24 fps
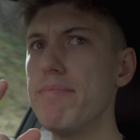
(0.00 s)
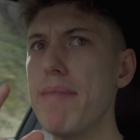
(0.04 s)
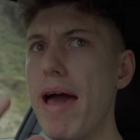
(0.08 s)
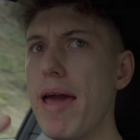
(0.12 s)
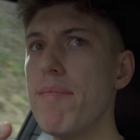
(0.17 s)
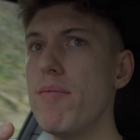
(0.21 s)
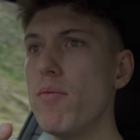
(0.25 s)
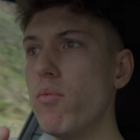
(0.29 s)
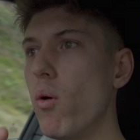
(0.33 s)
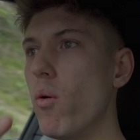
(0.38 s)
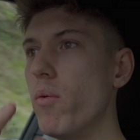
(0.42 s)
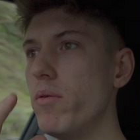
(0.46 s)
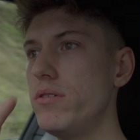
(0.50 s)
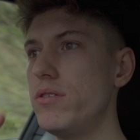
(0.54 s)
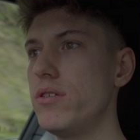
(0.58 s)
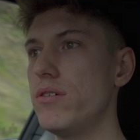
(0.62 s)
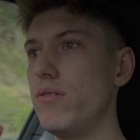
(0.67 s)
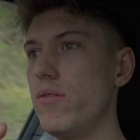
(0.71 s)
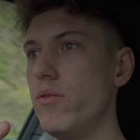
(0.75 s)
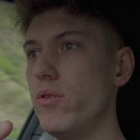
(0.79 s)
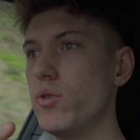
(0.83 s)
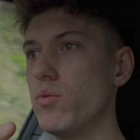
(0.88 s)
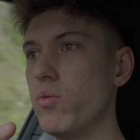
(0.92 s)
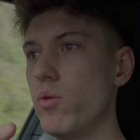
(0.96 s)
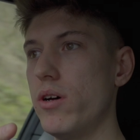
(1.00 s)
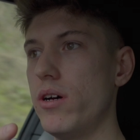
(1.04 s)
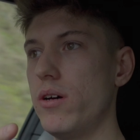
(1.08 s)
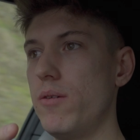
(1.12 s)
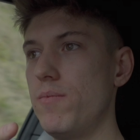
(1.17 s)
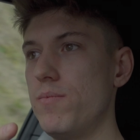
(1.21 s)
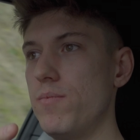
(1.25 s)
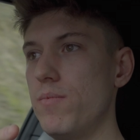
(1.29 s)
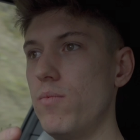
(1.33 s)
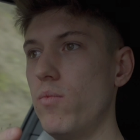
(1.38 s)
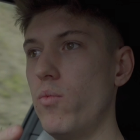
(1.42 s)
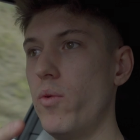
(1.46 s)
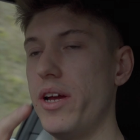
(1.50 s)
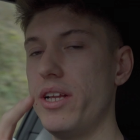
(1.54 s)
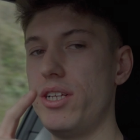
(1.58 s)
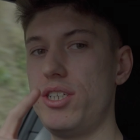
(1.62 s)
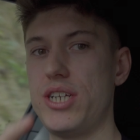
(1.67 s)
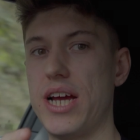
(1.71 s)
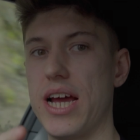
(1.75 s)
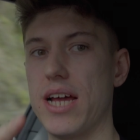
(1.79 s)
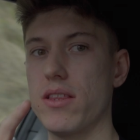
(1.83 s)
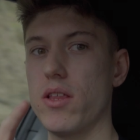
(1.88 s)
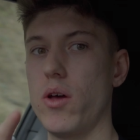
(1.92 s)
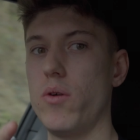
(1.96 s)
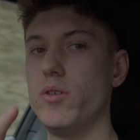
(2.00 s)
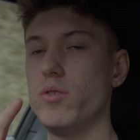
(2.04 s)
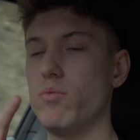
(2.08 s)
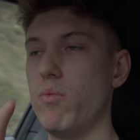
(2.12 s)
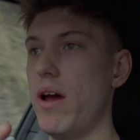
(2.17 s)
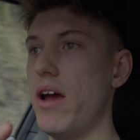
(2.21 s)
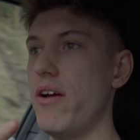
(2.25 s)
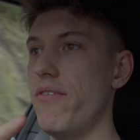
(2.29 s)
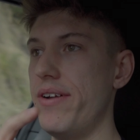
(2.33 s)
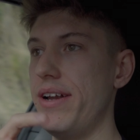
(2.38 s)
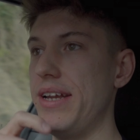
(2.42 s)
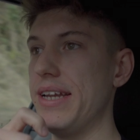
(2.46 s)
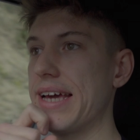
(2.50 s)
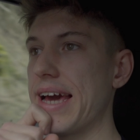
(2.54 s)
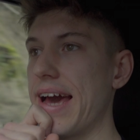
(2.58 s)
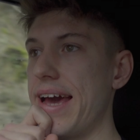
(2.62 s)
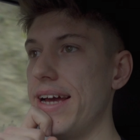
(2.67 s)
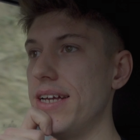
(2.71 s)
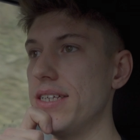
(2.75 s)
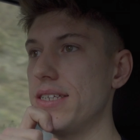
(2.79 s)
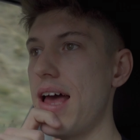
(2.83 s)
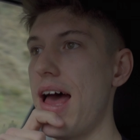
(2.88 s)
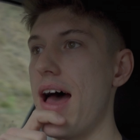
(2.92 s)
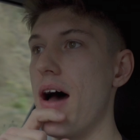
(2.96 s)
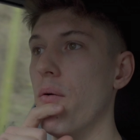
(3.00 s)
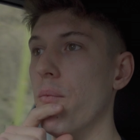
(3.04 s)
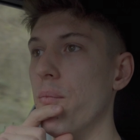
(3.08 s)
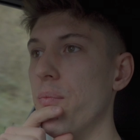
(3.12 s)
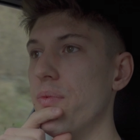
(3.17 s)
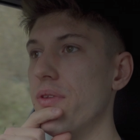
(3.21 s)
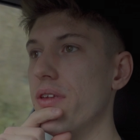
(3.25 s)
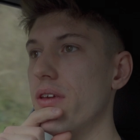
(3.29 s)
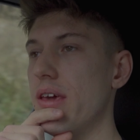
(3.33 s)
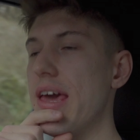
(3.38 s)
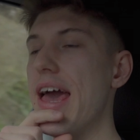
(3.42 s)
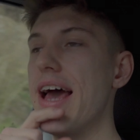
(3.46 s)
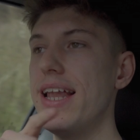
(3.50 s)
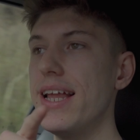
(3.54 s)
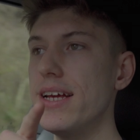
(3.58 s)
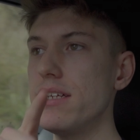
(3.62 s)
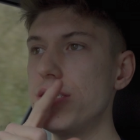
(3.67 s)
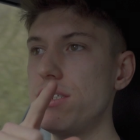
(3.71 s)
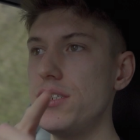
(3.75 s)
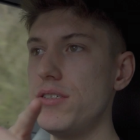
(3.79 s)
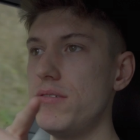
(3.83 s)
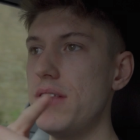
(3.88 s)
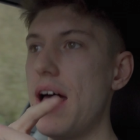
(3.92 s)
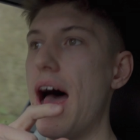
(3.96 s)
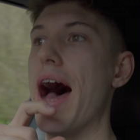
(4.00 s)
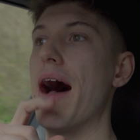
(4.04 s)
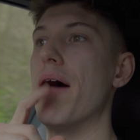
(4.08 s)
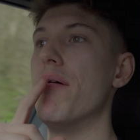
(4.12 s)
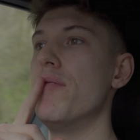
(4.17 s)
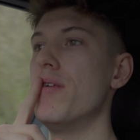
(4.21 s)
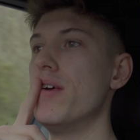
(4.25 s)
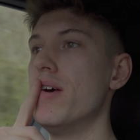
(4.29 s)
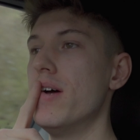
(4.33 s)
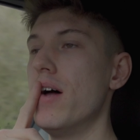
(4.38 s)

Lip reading: maybe what we'll do is we'll check those wear indicators out. Yeah, let's do that.